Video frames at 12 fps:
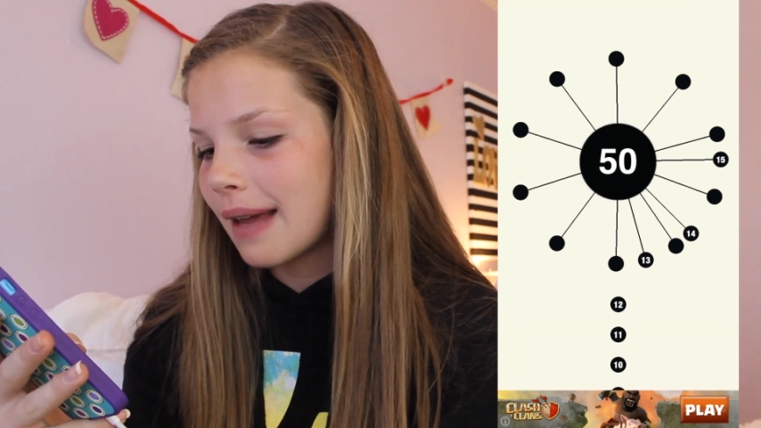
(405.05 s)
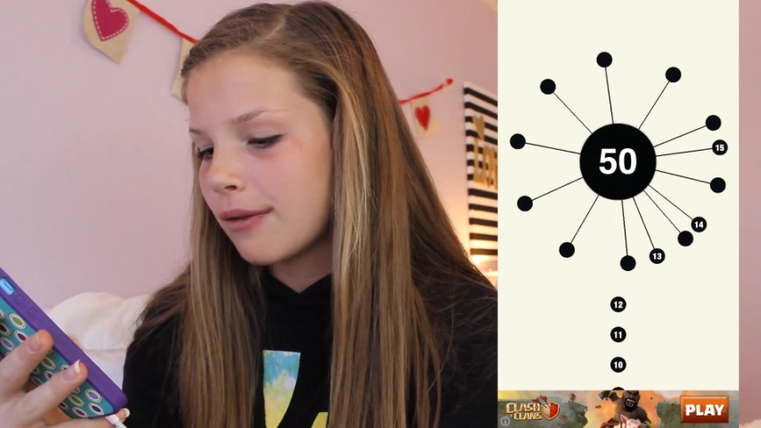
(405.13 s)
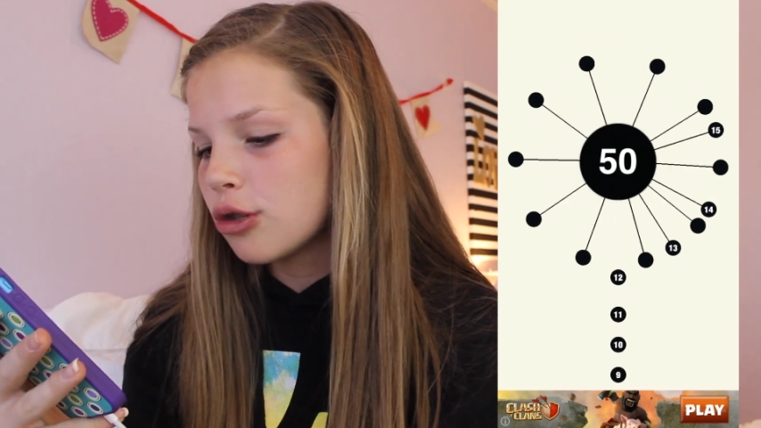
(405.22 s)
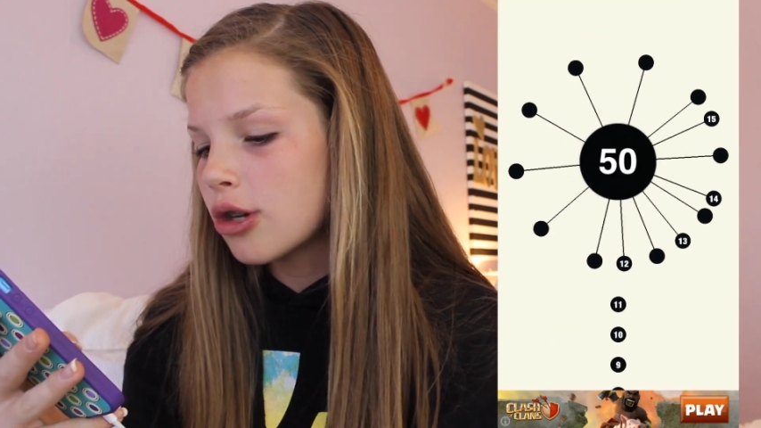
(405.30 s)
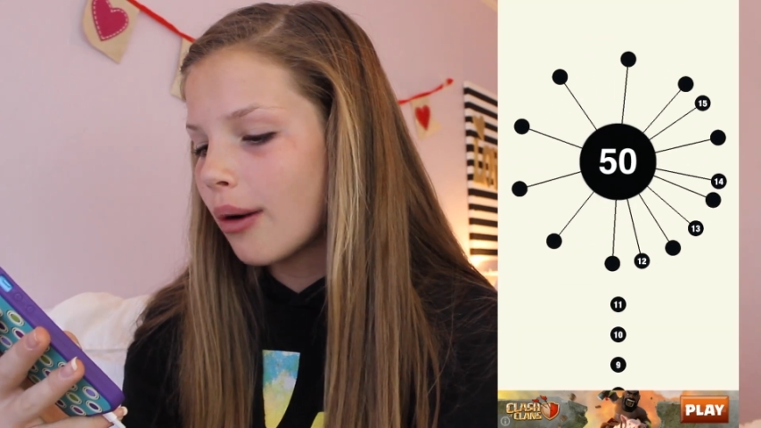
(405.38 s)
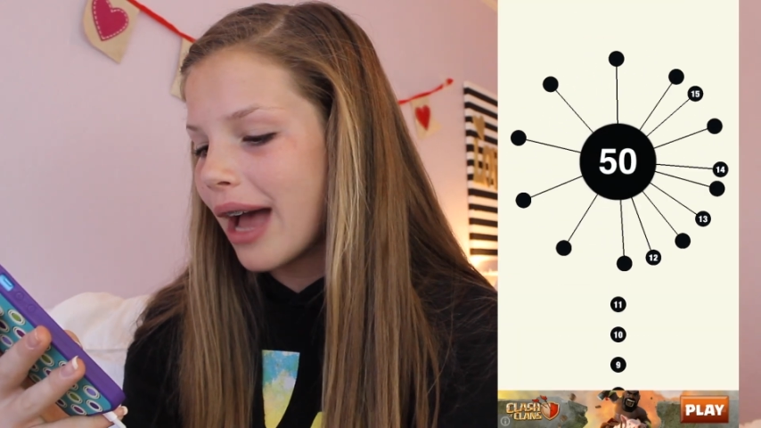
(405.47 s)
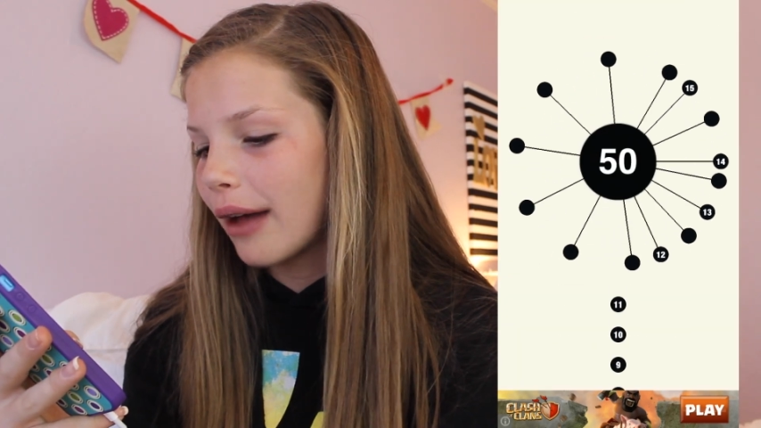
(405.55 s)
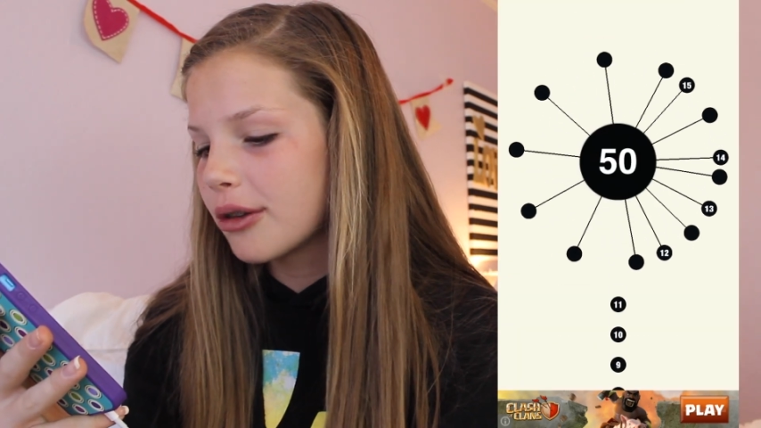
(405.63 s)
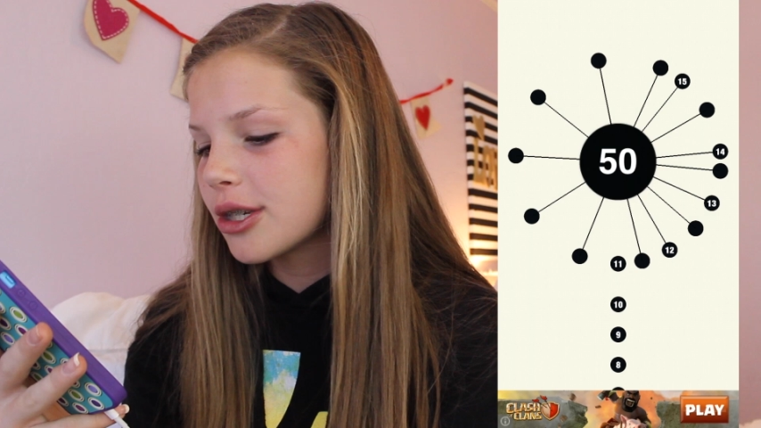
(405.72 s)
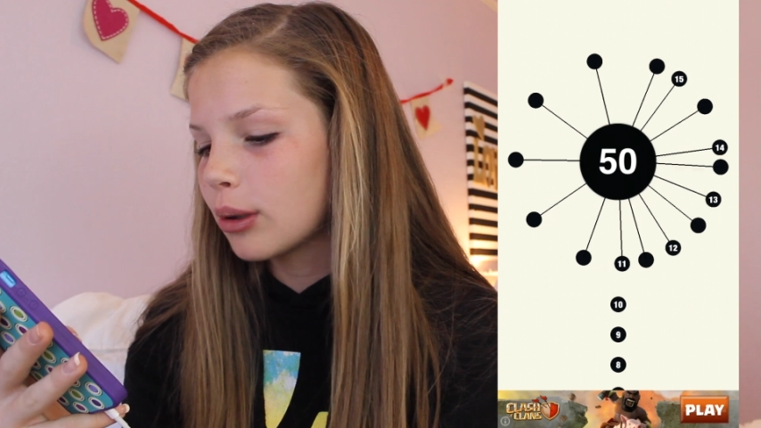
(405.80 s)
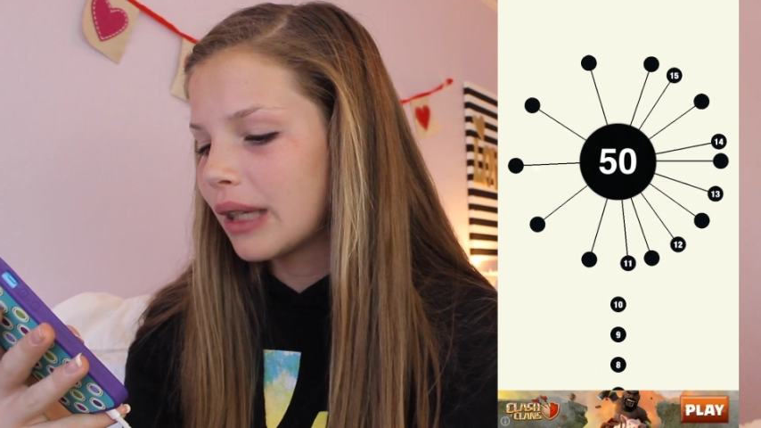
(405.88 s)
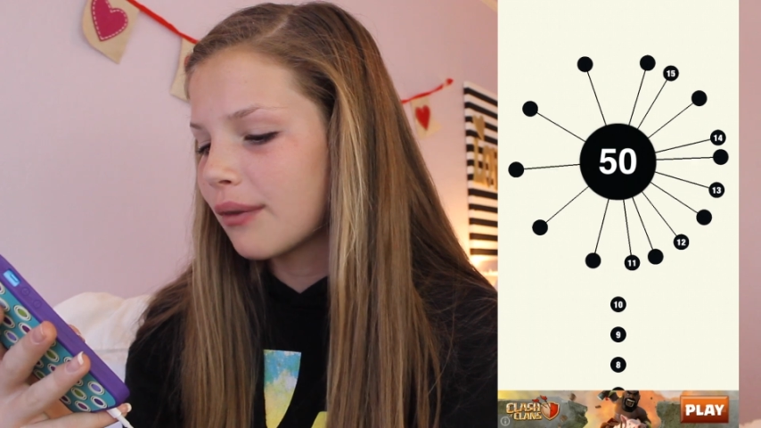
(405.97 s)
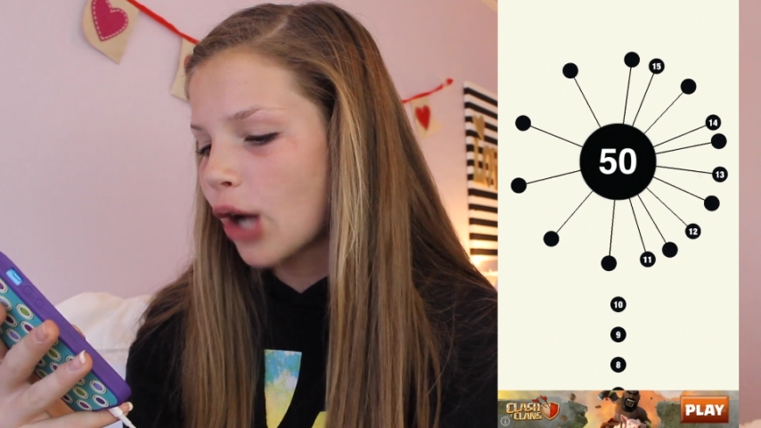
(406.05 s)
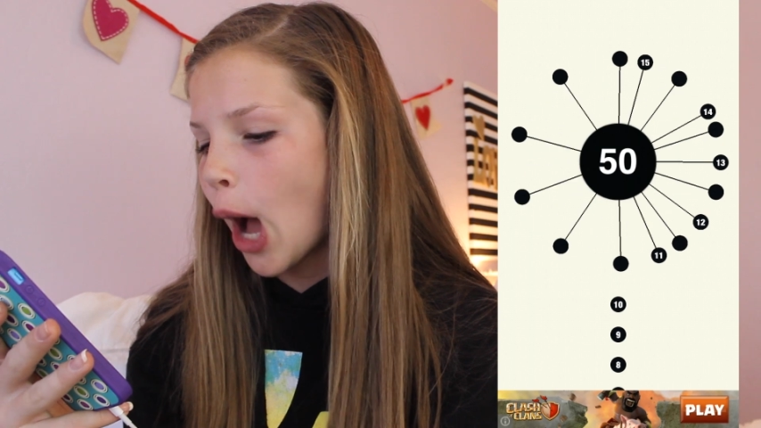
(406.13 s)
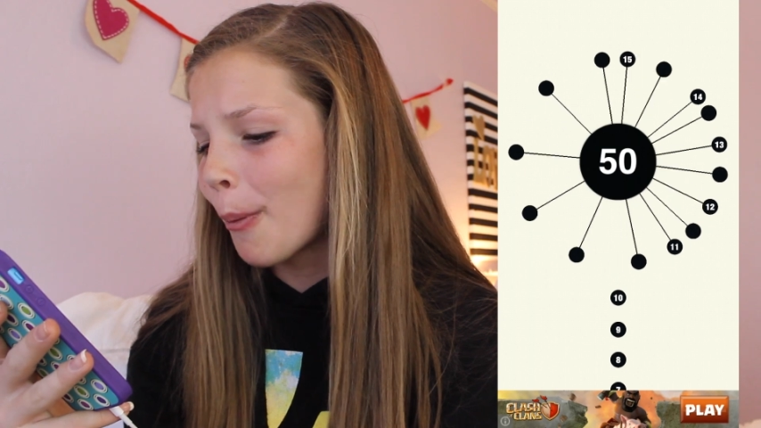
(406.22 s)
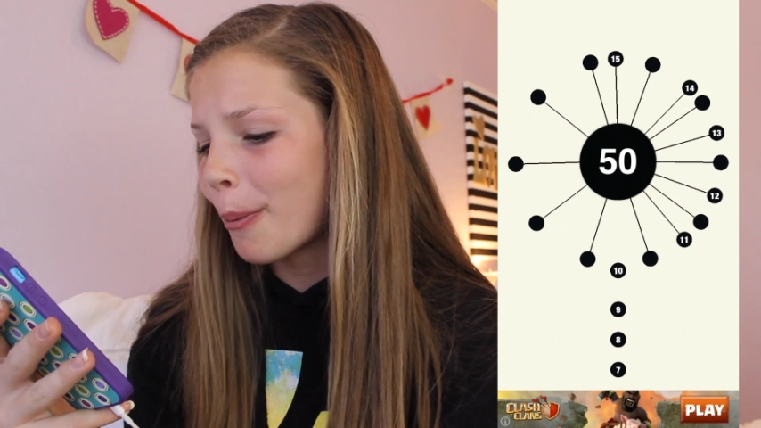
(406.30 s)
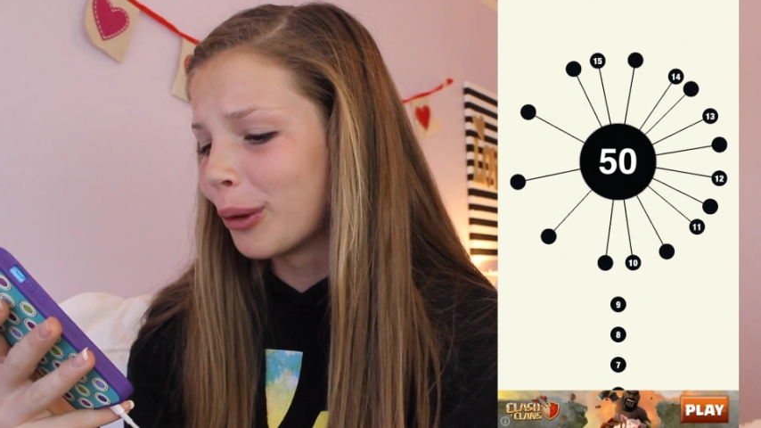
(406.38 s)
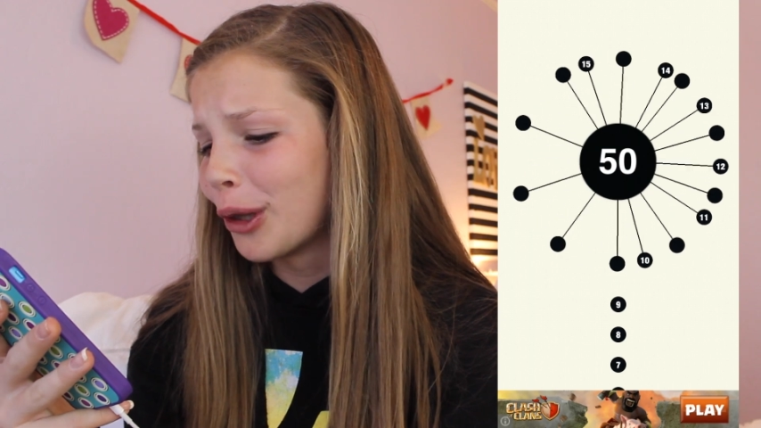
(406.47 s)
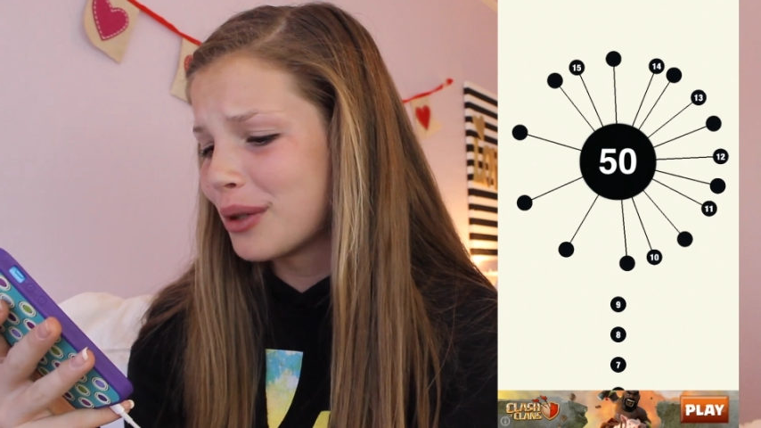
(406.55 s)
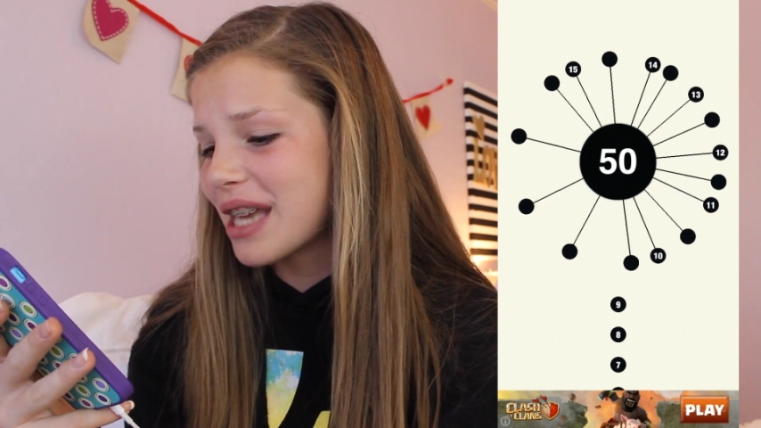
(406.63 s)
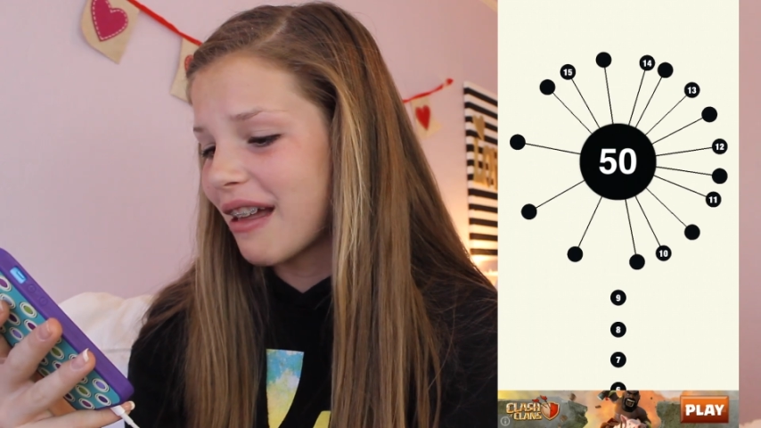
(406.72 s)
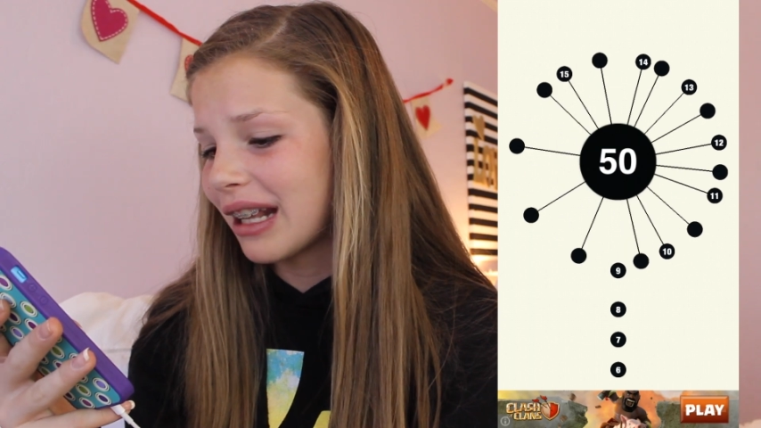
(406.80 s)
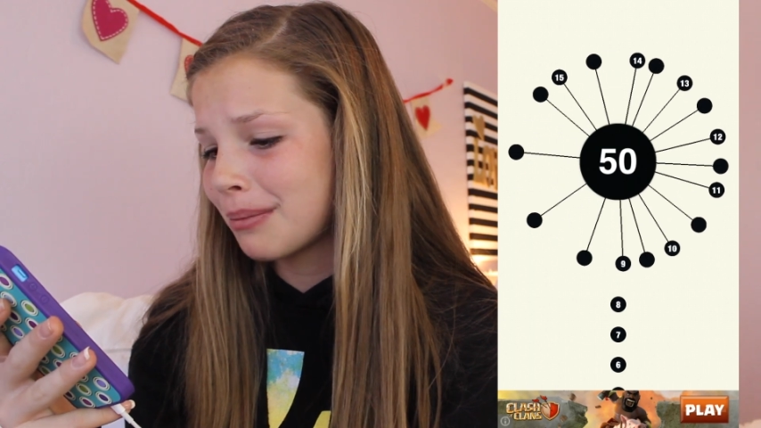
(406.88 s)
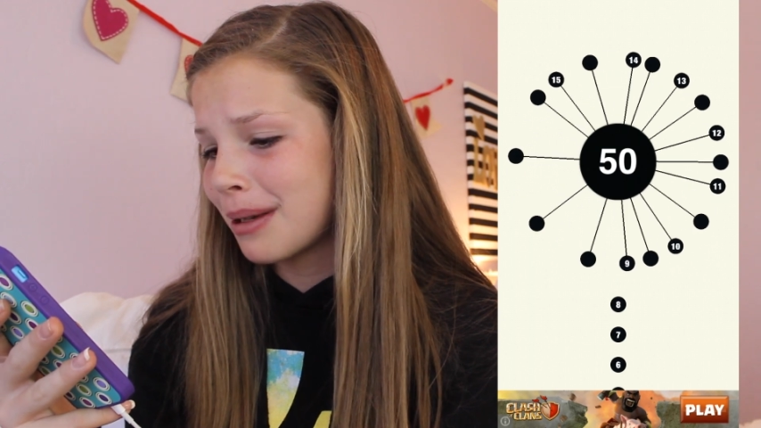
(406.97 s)
If you know how to, leave a comment below
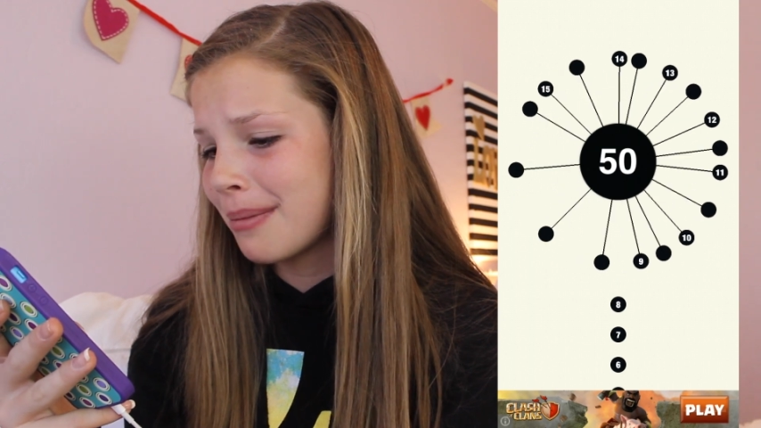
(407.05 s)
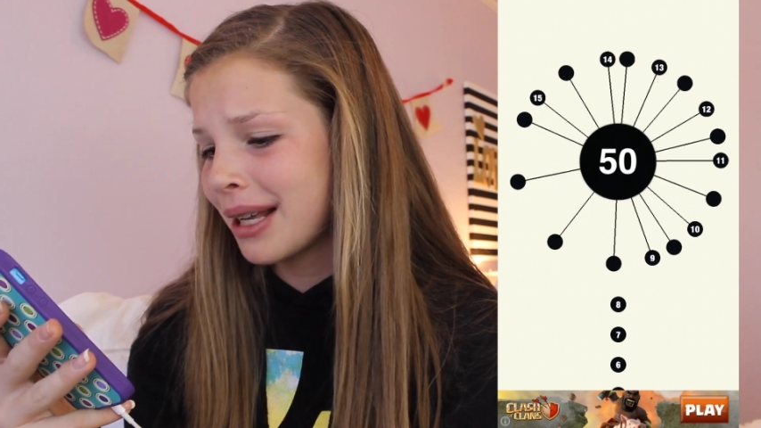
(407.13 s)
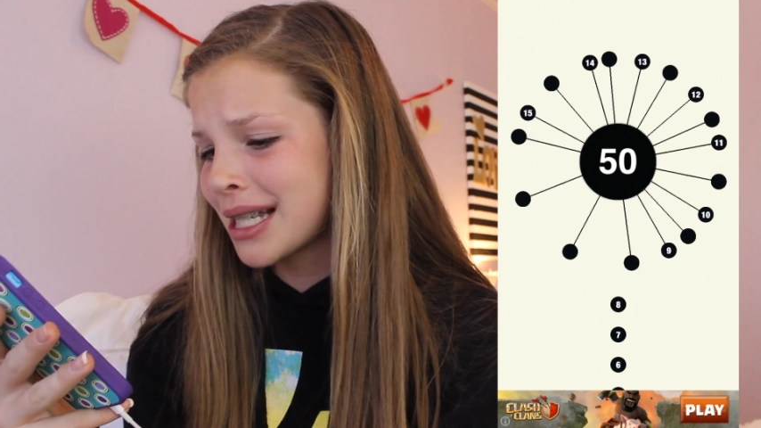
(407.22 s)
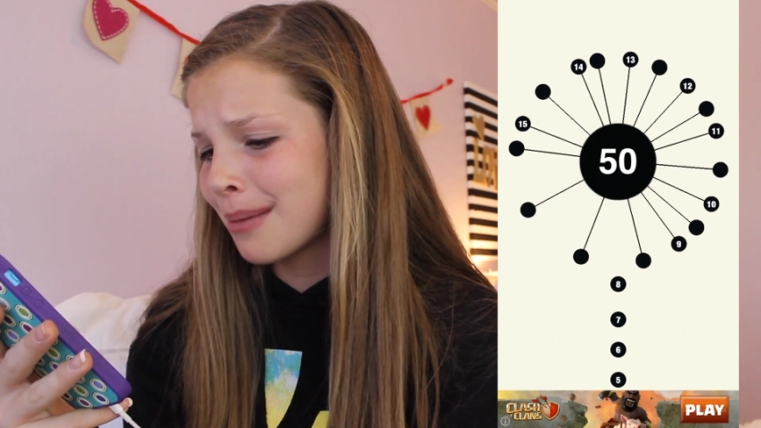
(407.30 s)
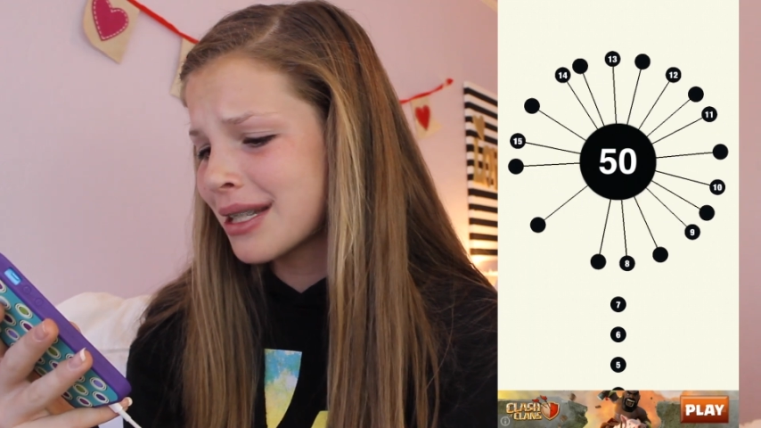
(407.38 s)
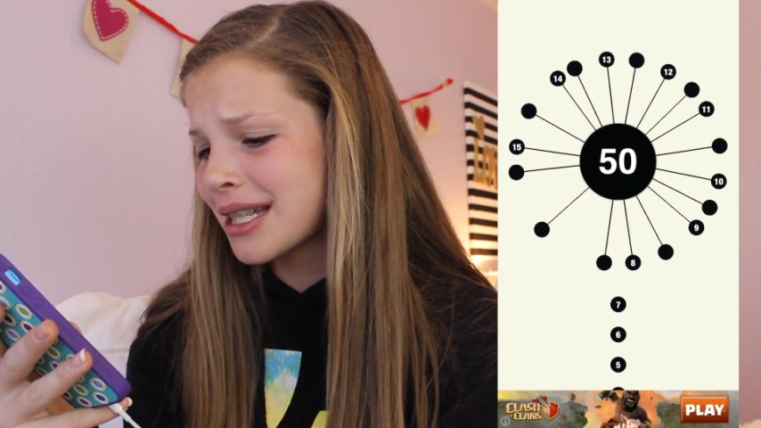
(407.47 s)
telling me, because I'm